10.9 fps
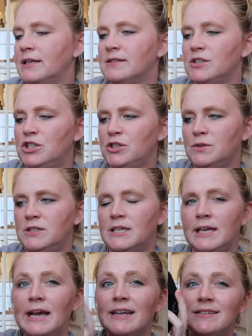It's a
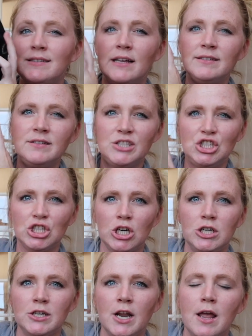2T. It says it's a
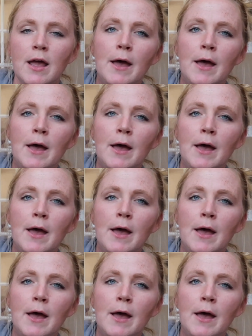shirt.